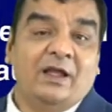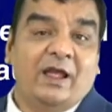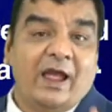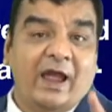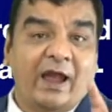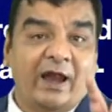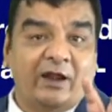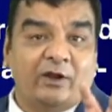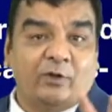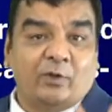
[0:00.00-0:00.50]

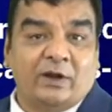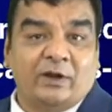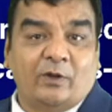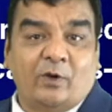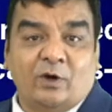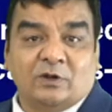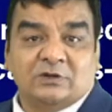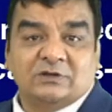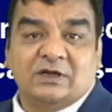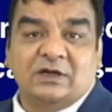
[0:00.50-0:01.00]
And on
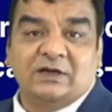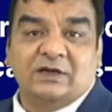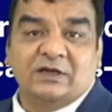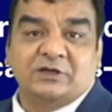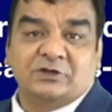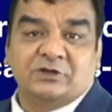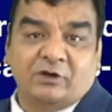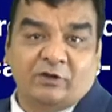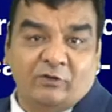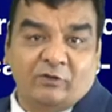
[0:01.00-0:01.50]

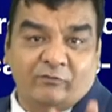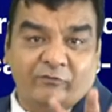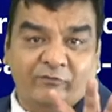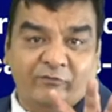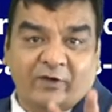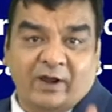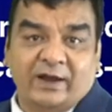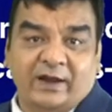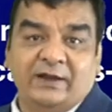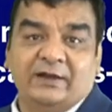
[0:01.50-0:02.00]
auscultation, you
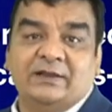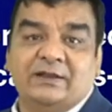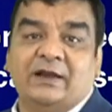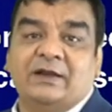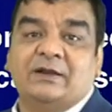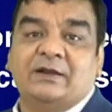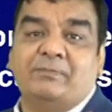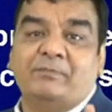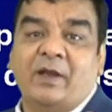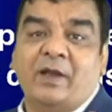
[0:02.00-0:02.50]
find that
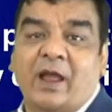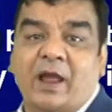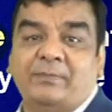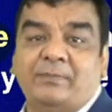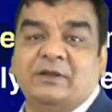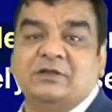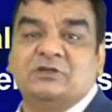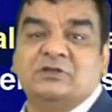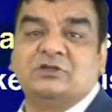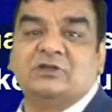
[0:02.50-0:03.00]

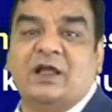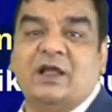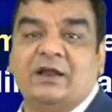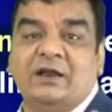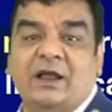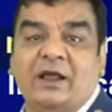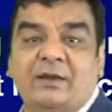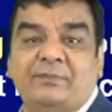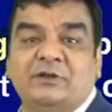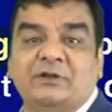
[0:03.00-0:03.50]
Hammond's sign,
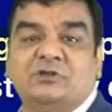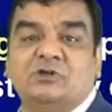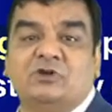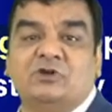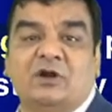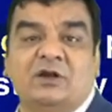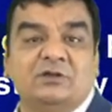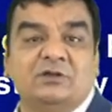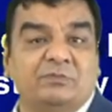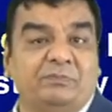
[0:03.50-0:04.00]
Hammond's
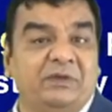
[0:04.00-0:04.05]
crunch,